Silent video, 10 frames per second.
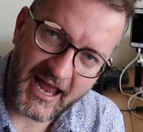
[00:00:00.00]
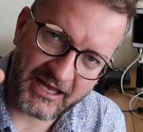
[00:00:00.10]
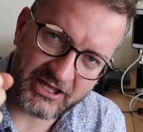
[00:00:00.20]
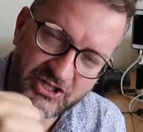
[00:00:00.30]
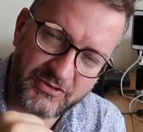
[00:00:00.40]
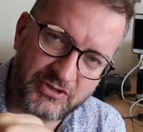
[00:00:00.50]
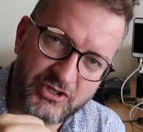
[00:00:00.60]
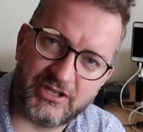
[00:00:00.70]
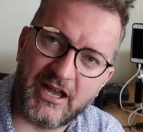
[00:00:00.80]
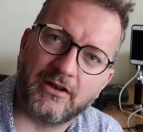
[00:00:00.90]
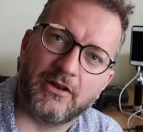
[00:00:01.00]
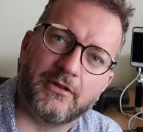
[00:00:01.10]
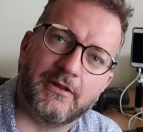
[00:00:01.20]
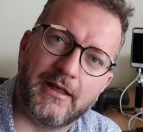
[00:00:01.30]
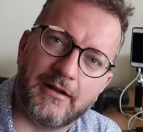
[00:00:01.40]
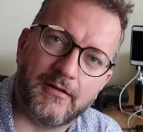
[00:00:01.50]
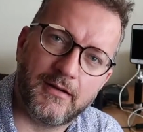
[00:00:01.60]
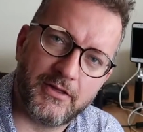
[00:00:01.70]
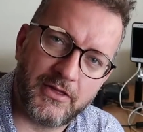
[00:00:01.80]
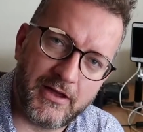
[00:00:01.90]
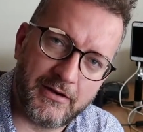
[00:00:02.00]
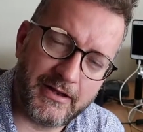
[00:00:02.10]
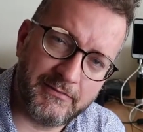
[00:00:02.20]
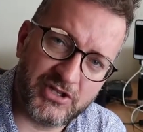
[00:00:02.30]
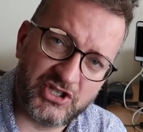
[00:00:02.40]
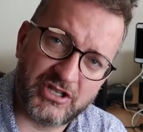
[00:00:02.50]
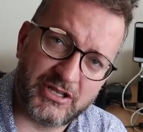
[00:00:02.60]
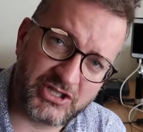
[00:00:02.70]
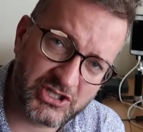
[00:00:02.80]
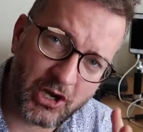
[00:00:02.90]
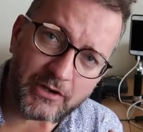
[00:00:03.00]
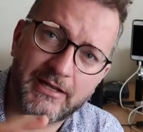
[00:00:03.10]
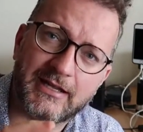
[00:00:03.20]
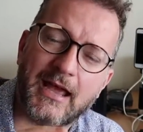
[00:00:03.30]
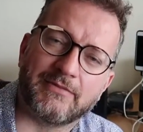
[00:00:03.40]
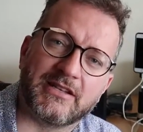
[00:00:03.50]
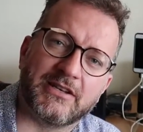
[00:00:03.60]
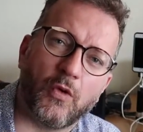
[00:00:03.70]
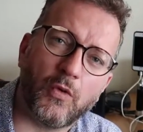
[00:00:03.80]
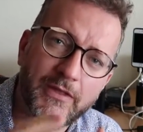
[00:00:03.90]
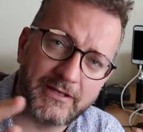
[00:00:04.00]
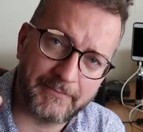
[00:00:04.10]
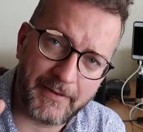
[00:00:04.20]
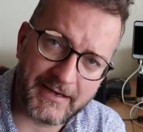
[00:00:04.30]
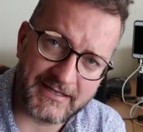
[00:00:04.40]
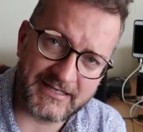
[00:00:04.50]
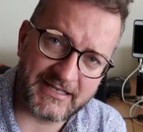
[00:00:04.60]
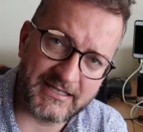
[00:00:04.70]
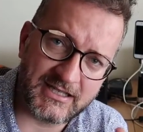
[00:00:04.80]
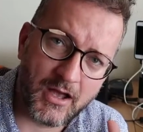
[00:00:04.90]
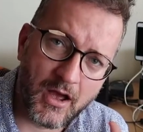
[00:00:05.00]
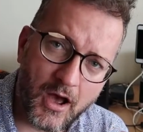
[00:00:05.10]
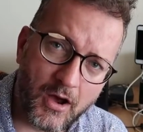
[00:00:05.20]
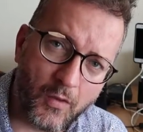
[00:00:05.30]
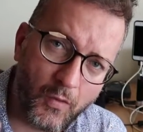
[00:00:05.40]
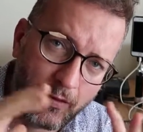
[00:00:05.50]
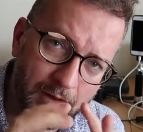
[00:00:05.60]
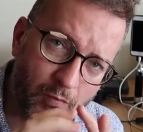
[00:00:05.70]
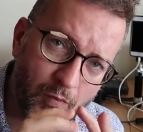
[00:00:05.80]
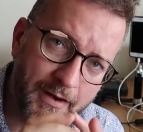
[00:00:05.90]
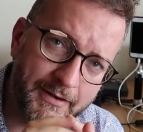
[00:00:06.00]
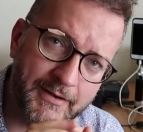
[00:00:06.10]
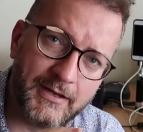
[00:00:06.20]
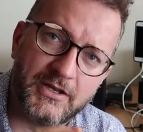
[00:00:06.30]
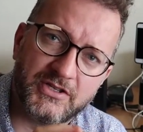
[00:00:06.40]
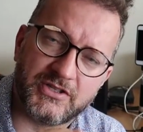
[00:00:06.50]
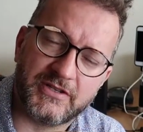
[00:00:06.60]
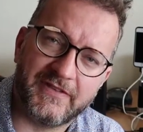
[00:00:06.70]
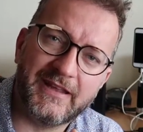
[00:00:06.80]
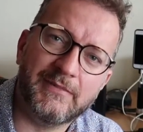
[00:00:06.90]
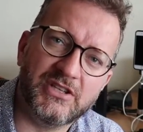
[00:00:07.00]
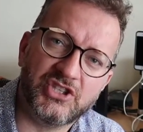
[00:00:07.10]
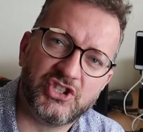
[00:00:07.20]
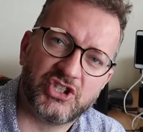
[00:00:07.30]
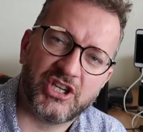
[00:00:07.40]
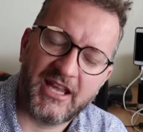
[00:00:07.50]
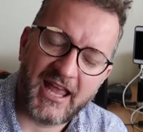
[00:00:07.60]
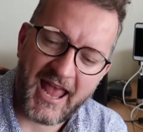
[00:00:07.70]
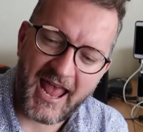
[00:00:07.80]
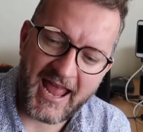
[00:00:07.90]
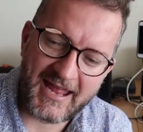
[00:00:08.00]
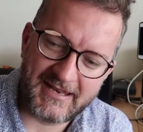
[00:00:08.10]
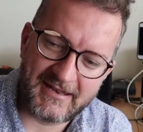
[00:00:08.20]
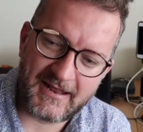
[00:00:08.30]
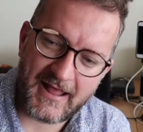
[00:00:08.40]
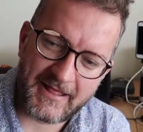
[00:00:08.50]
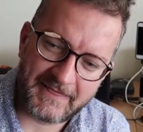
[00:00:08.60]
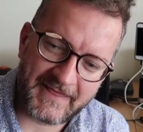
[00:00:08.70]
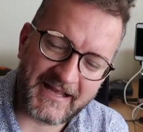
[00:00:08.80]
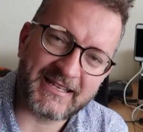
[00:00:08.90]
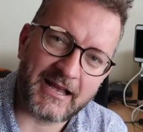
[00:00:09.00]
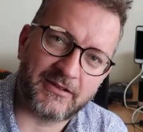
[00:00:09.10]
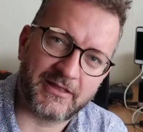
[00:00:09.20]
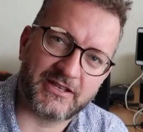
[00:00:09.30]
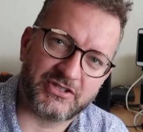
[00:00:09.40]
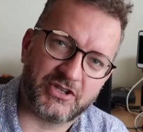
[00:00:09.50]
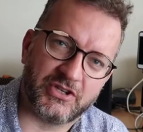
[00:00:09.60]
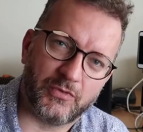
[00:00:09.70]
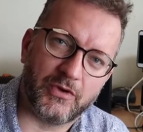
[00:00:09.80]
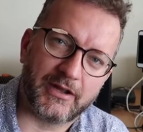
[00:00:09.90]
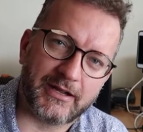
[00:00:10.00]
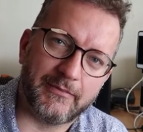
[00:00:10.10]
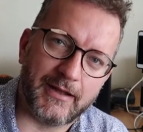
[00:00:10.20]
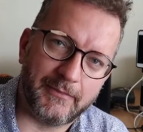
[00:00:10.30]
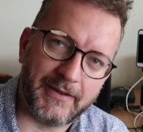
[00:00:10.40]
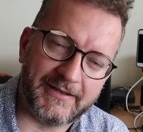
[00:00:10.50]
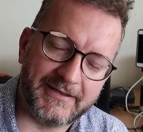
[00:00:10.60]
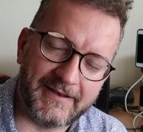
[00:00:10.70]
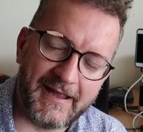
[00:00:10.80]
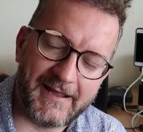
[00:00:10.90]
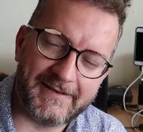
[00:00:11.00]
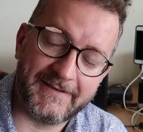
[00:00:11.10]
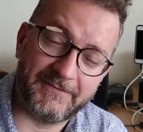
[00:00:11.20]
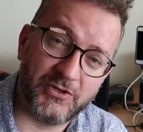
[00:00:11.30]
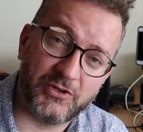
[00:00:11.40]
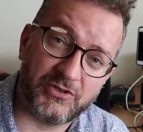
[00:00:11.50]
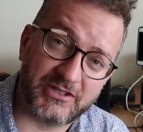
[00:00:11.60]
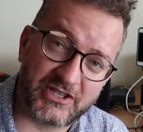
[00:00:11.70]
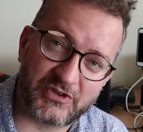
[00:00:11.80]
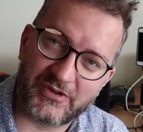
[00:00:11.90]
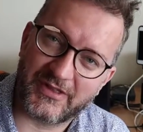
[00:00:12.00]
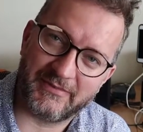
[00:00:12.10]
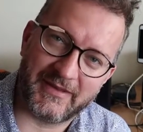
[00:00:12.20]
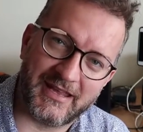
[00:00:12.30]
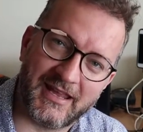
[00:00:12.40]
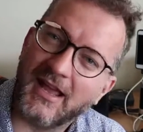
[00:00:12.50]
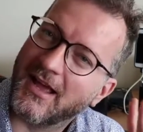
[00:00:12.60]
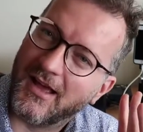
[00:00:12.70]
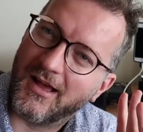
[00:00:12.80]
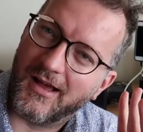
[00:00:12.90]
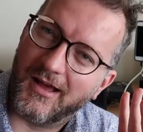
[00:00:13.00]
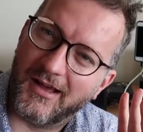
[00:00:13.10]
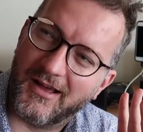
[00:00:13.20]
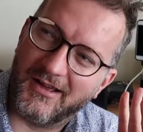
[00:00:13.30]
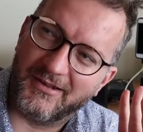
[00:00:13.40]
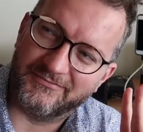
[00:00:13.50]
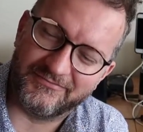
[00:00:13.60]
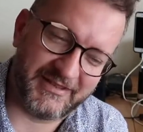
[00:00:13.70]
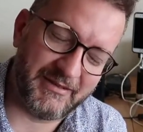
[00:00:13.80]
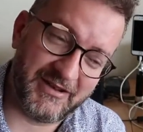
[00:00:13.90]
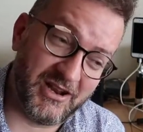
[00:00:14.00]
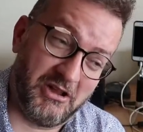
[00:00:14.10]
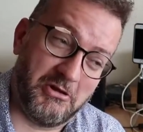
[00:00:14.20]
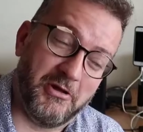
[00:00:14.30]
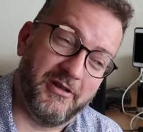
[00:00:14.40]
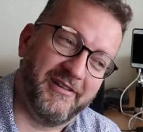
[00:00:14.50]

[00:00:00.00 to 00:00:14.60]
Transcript: and then you, you download their their image it's totally encapsulated all the dependencies are all in one sort of image and that's how things are going to work, in my opinion. And if you disagree with me, um, let me know.